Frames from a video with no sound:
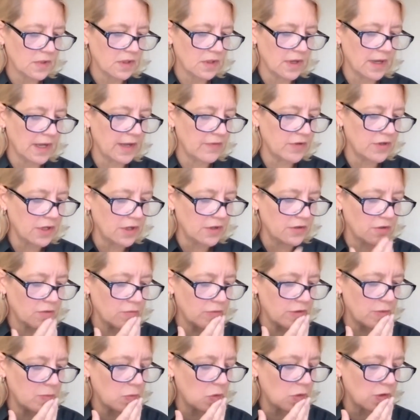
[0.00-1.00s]
I have another
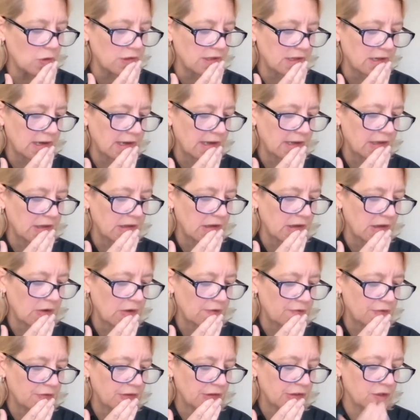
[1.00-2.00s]
report that I
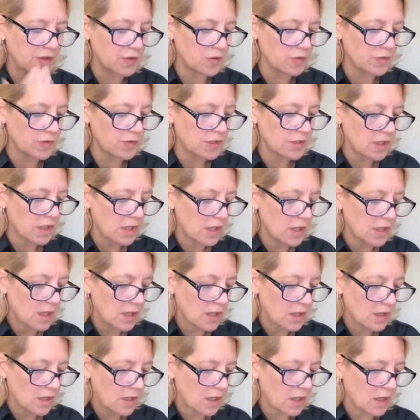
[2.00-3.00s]
often use
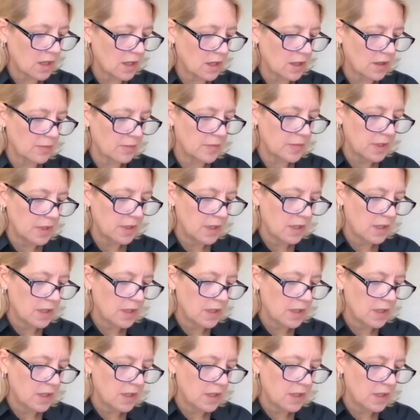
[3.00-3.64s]
um,